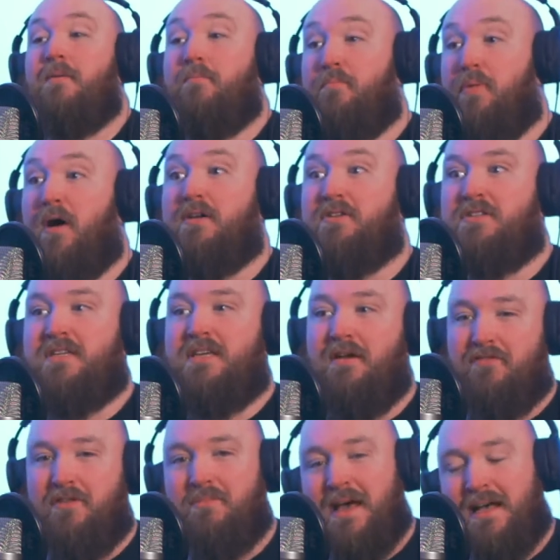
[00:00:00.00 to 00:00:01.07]
But just
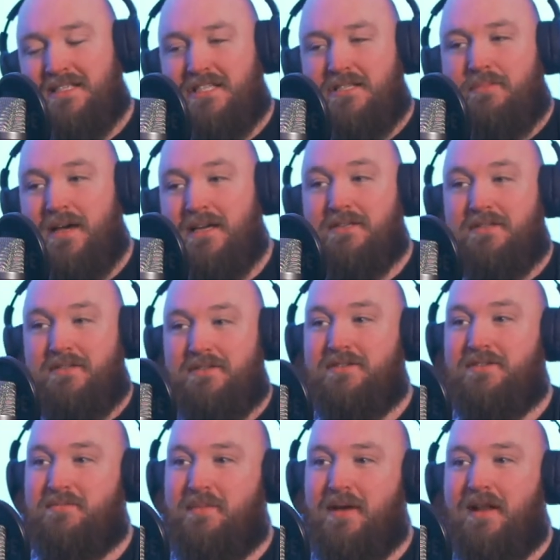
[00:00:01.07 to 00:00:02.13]
give them that space and
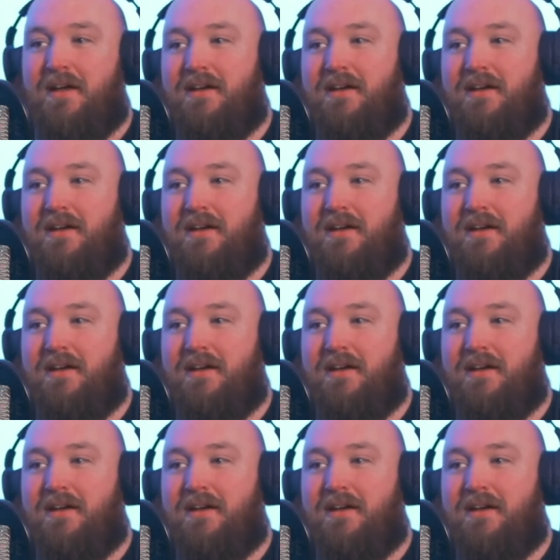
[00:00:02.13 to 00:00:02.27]
just be yeah.